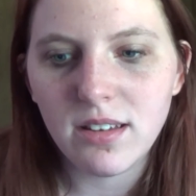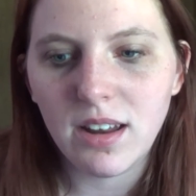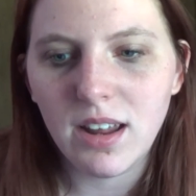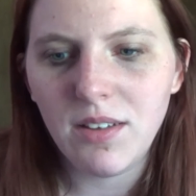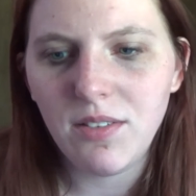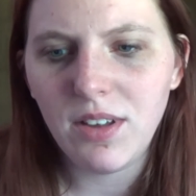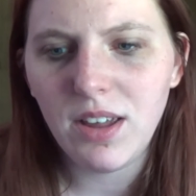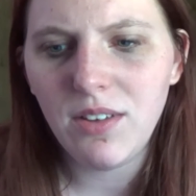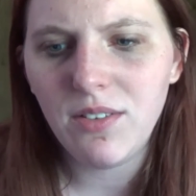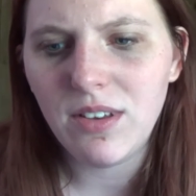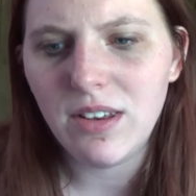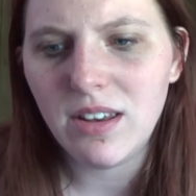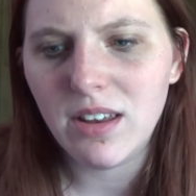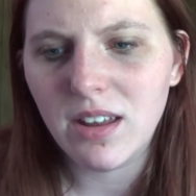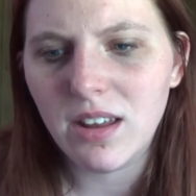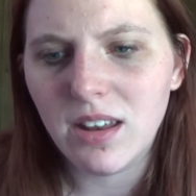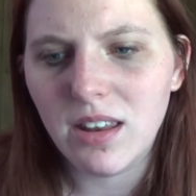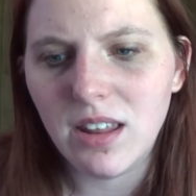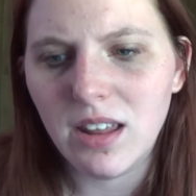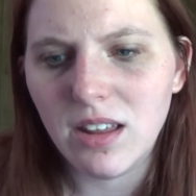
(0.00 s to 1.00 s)
and I even
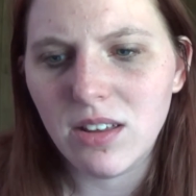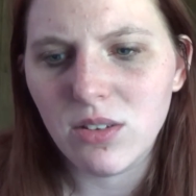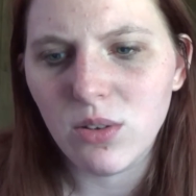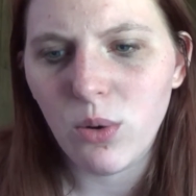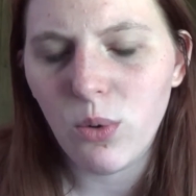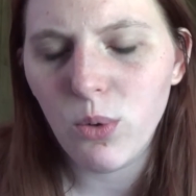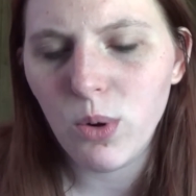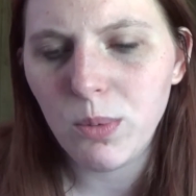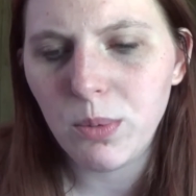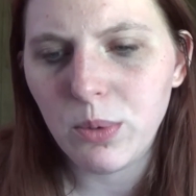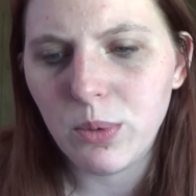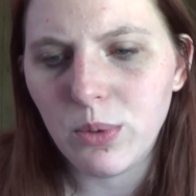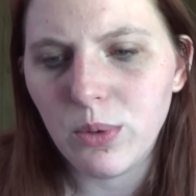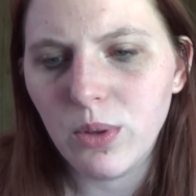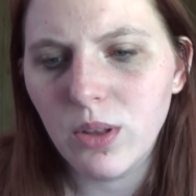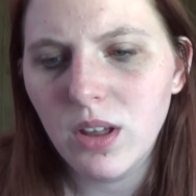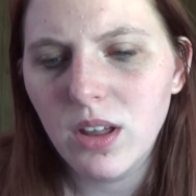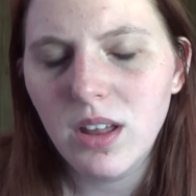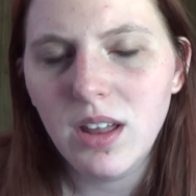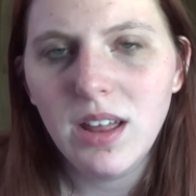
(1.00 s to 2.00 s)
did these
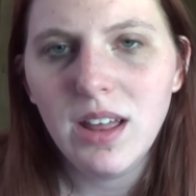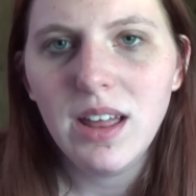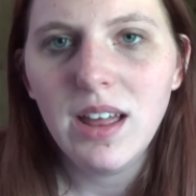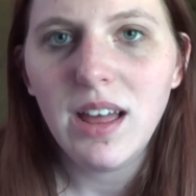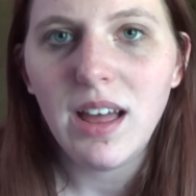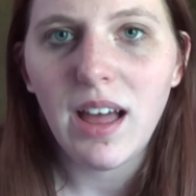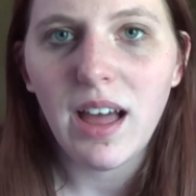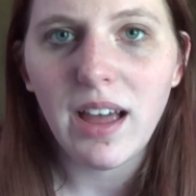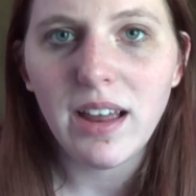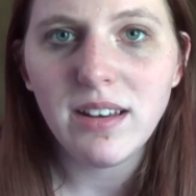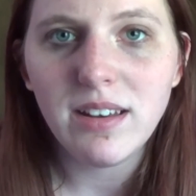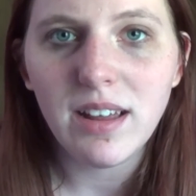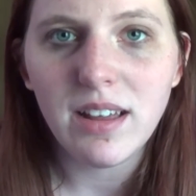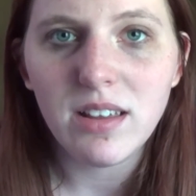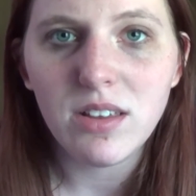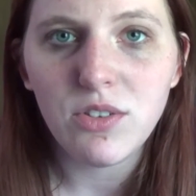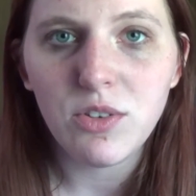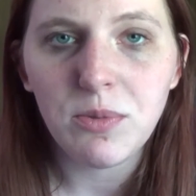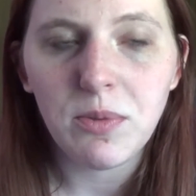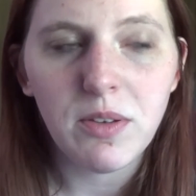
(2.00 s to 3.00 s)
horrible eye
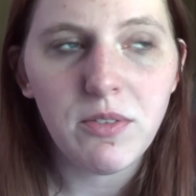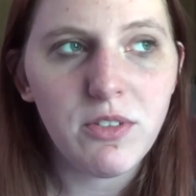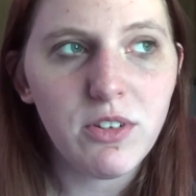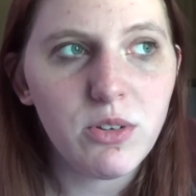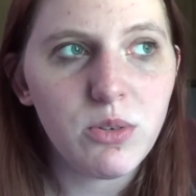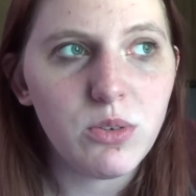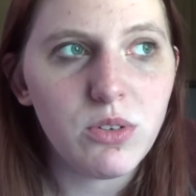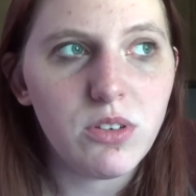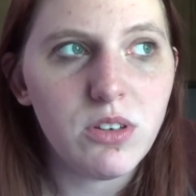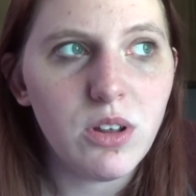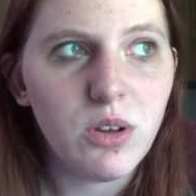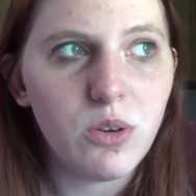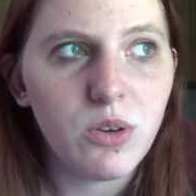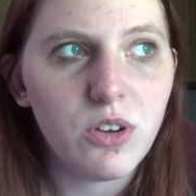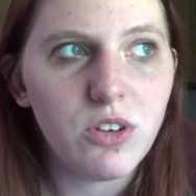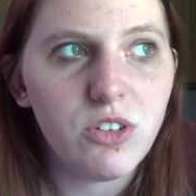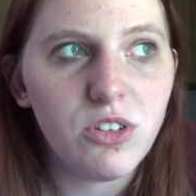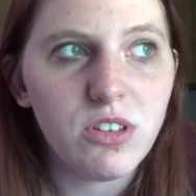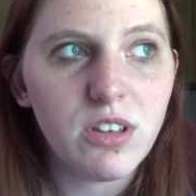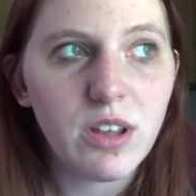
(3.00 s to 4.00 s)
tests for my visual snow,
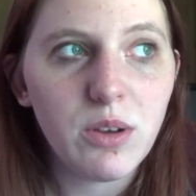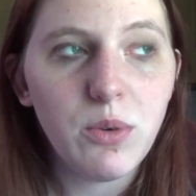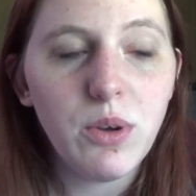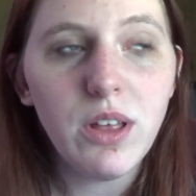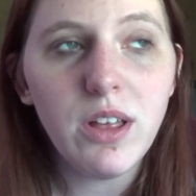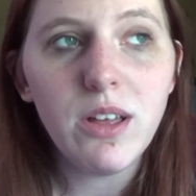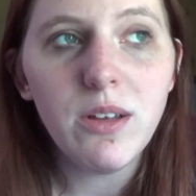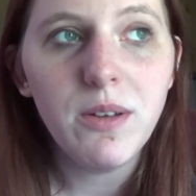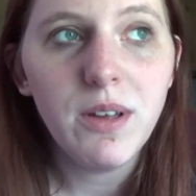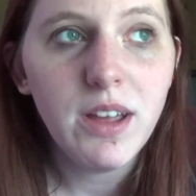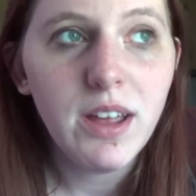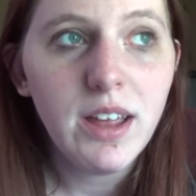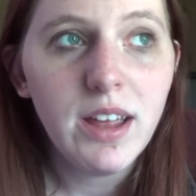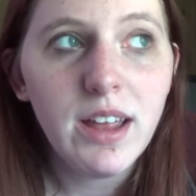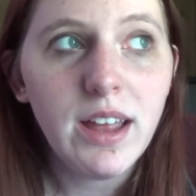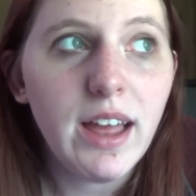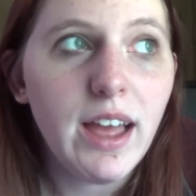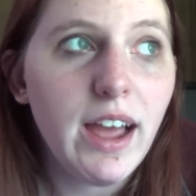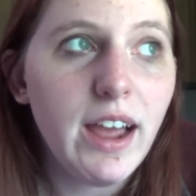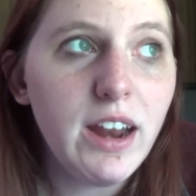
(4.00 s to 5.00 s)
because she's like, well,
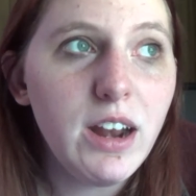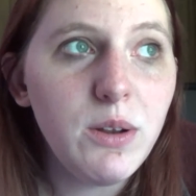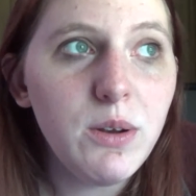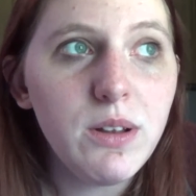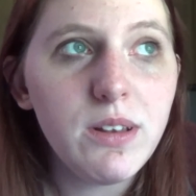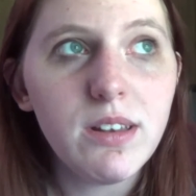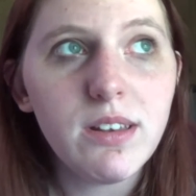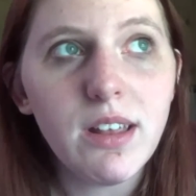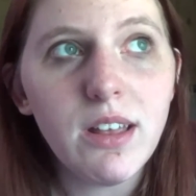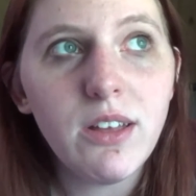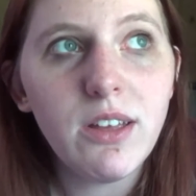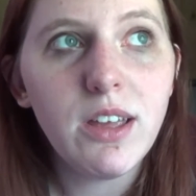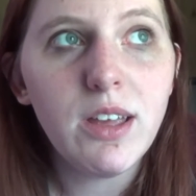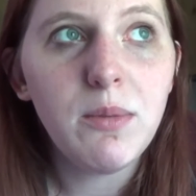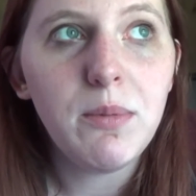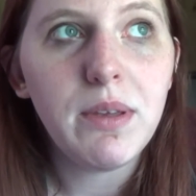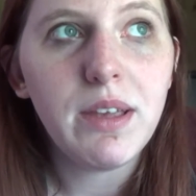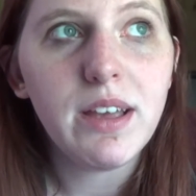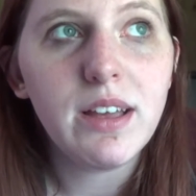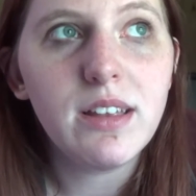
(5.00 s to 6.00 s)
I don't know what to tell
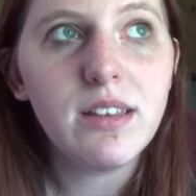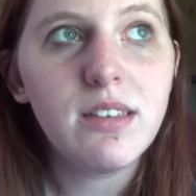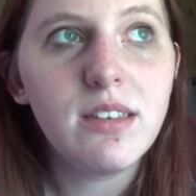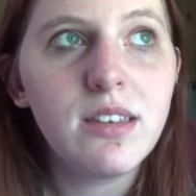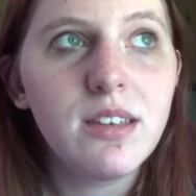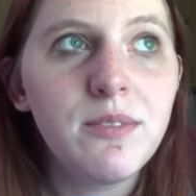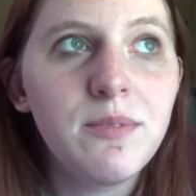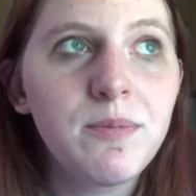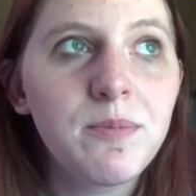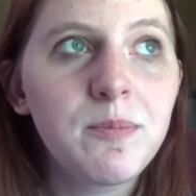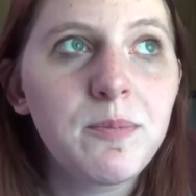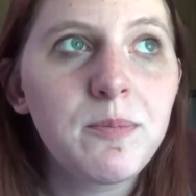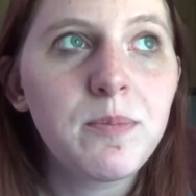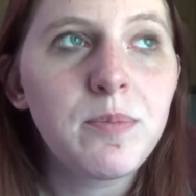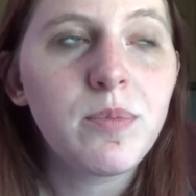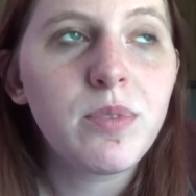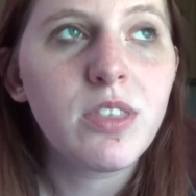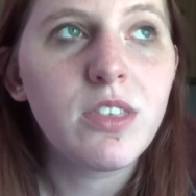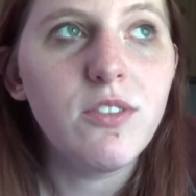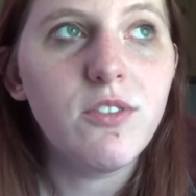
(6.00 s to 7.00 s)
you, because
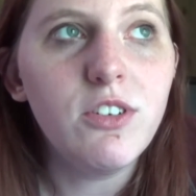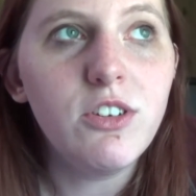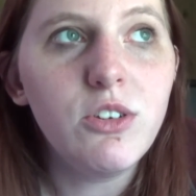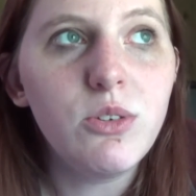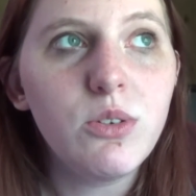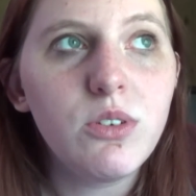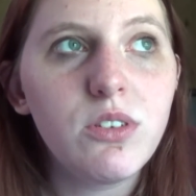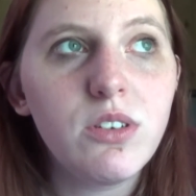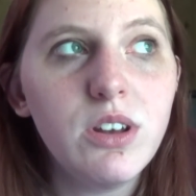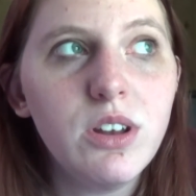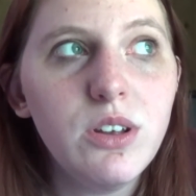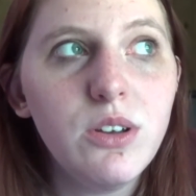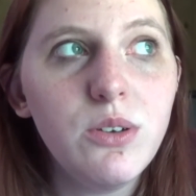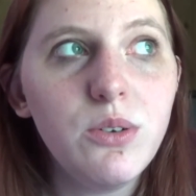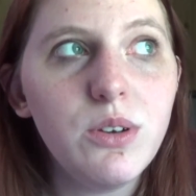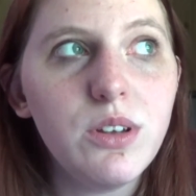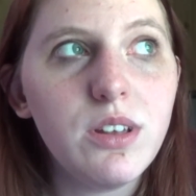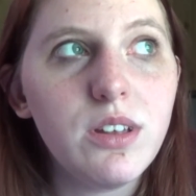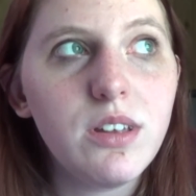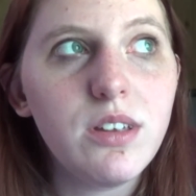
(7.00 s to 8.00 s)
visual
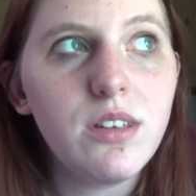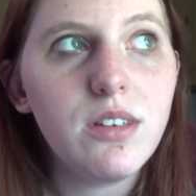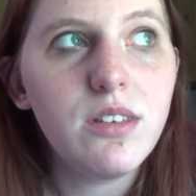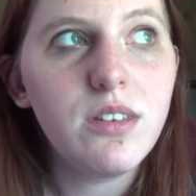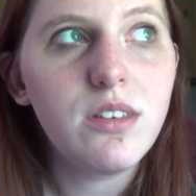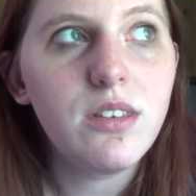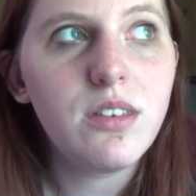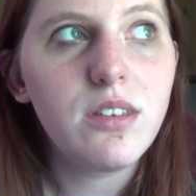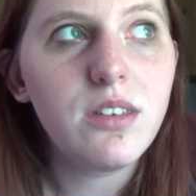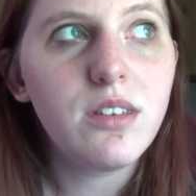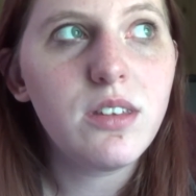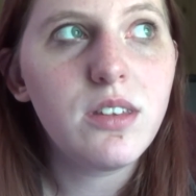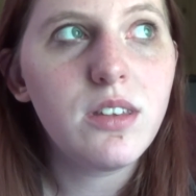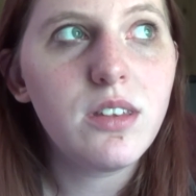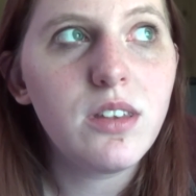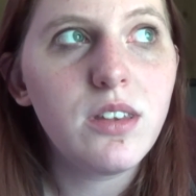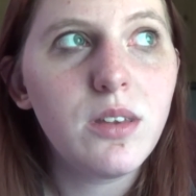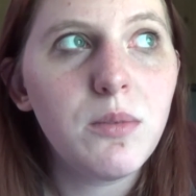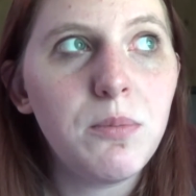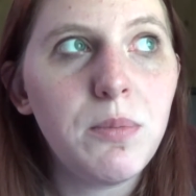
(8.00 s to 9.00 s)
snow is
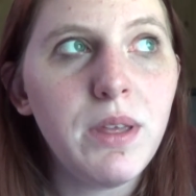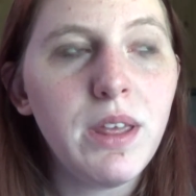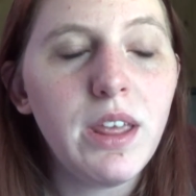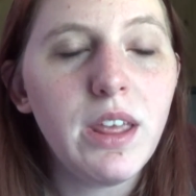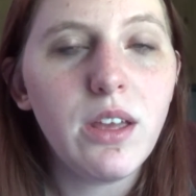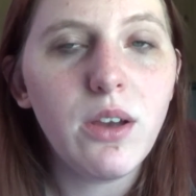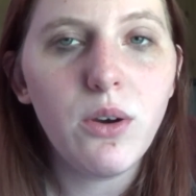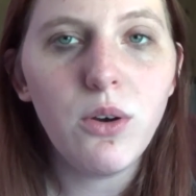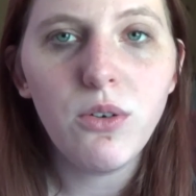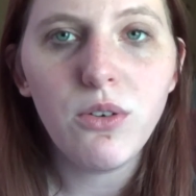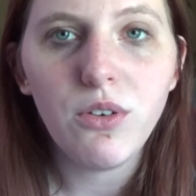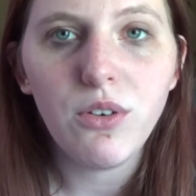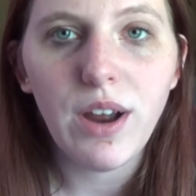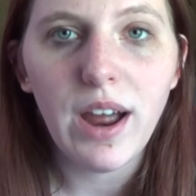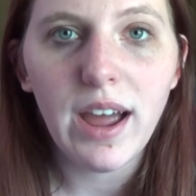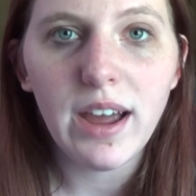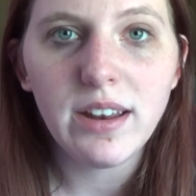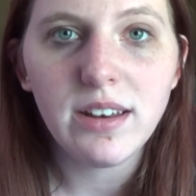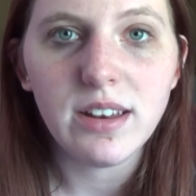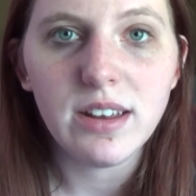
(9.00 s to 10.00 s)
being
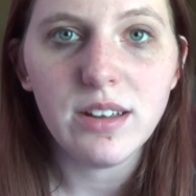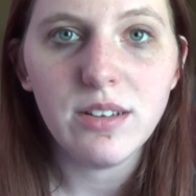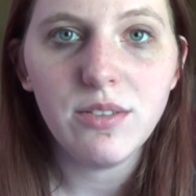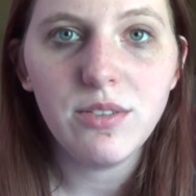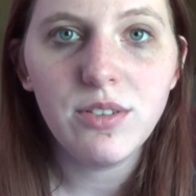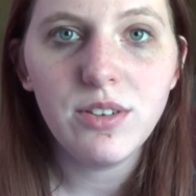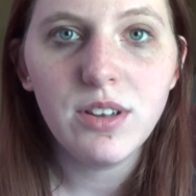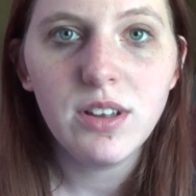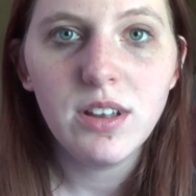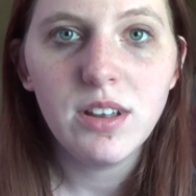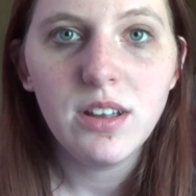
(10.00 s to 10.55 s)
overactive.